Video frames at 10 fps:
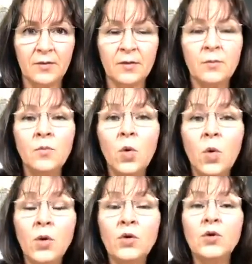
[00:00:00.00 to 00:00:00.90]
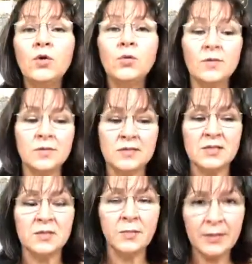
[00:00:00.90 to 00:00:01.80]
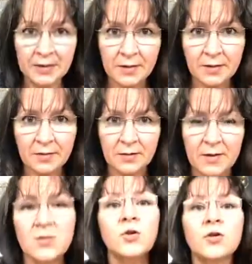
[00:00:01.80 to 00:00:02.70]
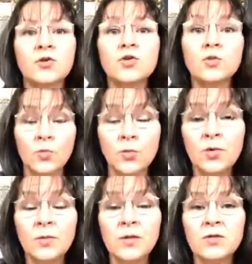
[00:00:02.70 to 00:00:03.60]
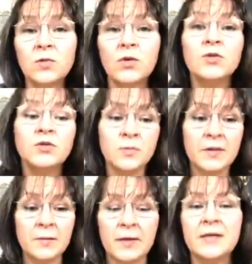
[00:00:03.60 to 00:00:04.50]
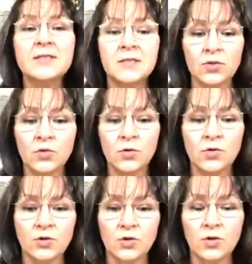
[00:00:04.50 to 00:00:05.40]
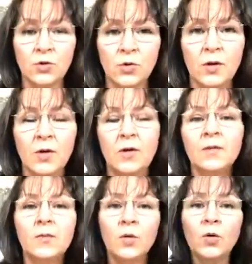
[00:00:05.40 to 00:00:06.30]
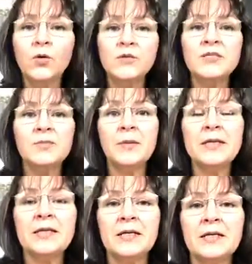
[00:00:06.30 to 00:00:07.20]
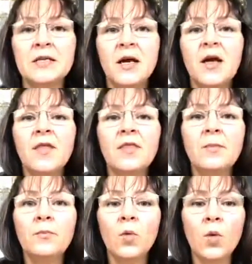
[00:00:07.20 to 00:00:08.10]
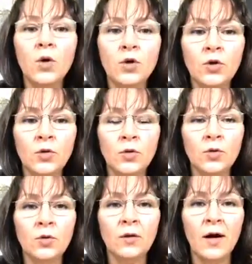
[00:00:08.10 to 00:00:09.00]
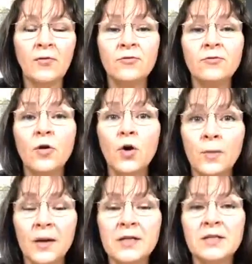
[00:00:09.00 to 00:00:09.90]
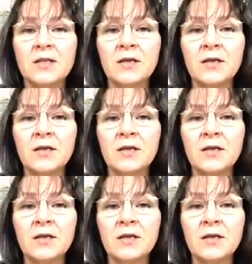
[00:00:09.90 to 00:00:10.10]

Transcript: the more you speak a certain truth, because what you speak about is a truth to you, the more you speak it, the more you affirm it.